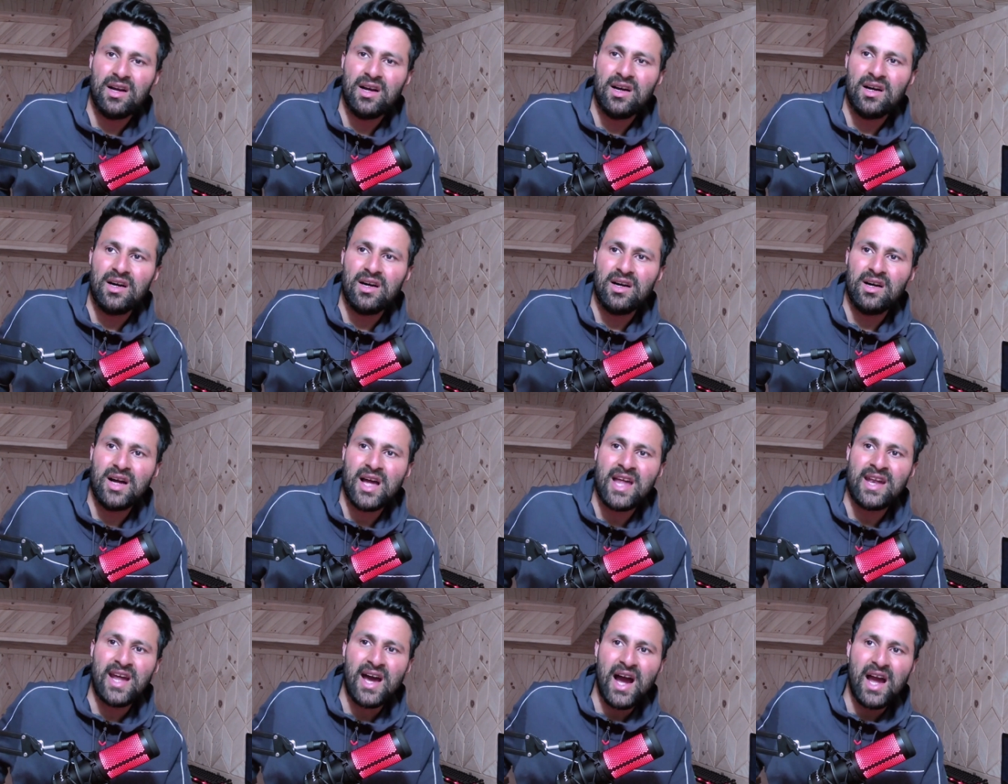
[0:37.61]
uh,
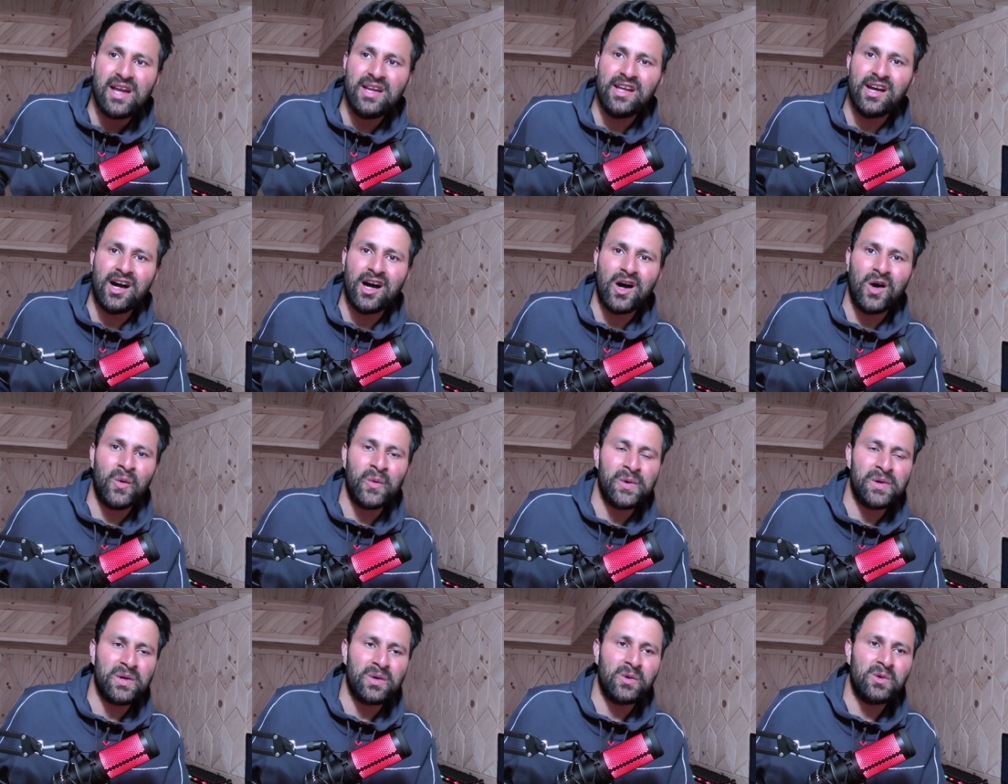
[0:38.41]
an idea
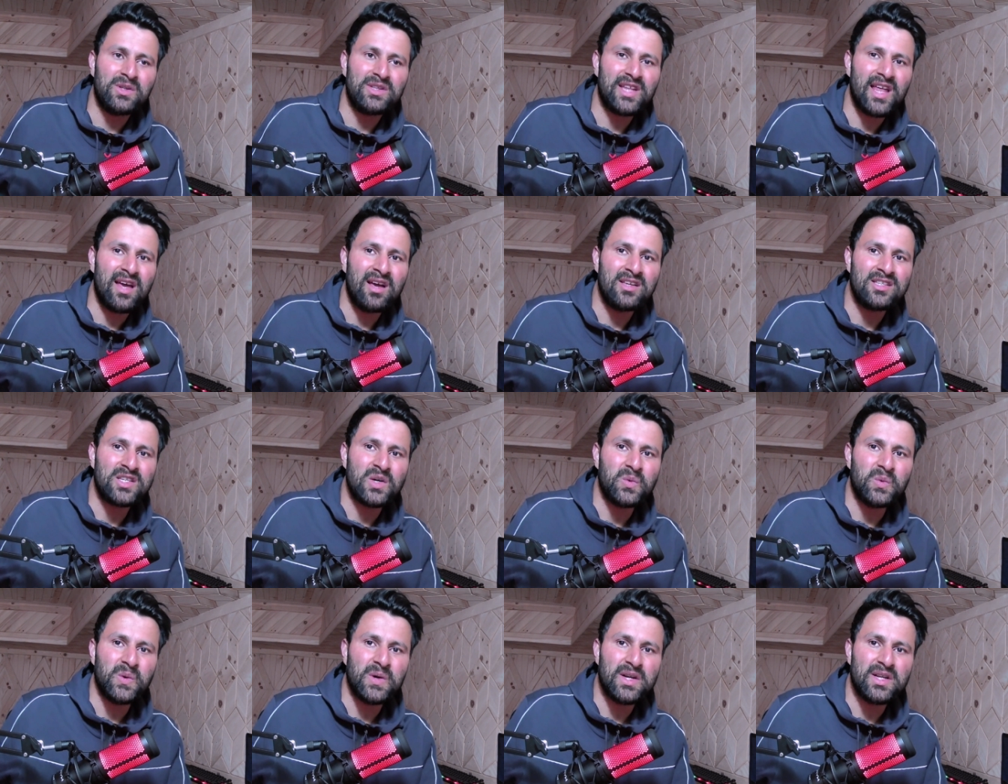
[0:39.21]
how you know things
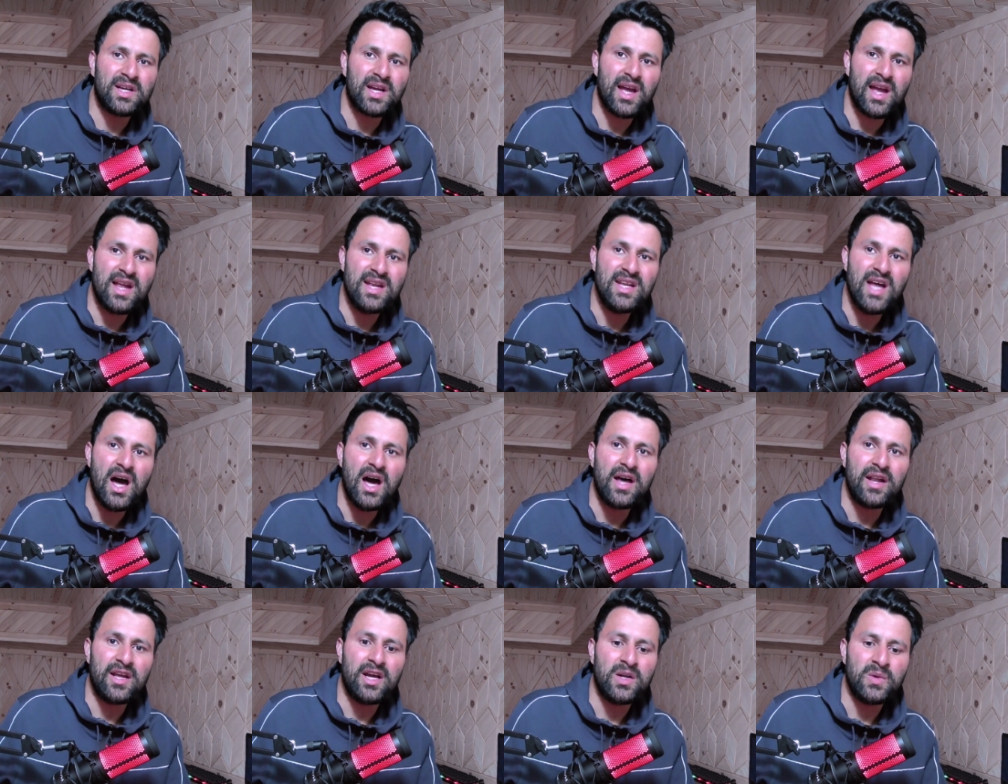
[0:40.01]
work in
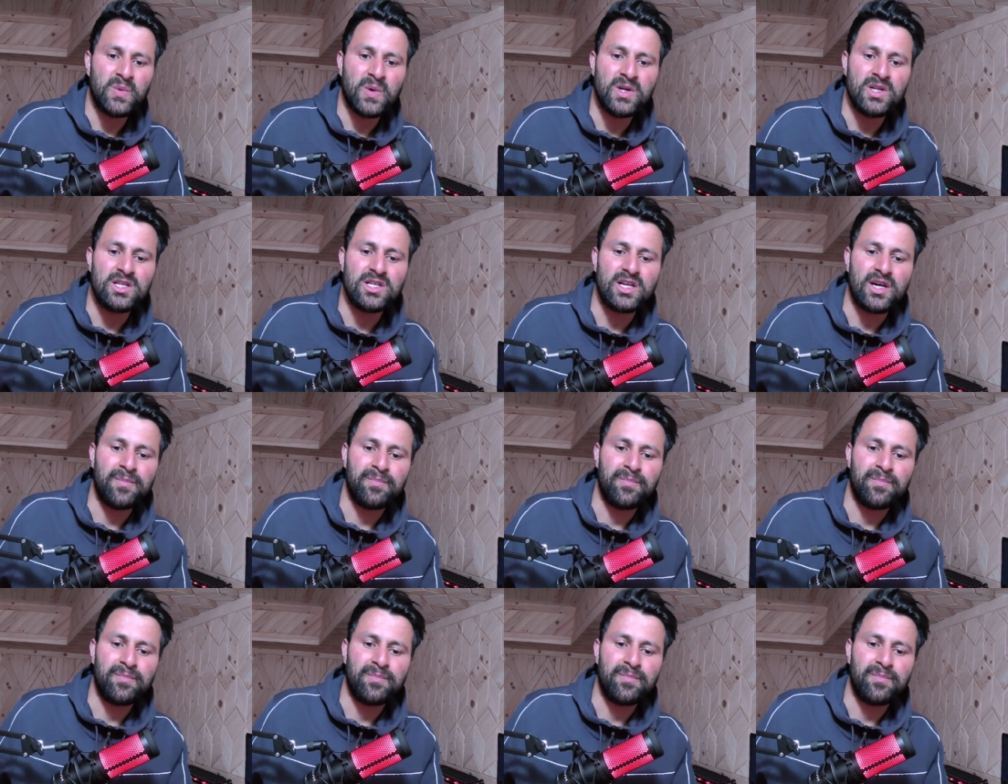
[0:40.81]
real world.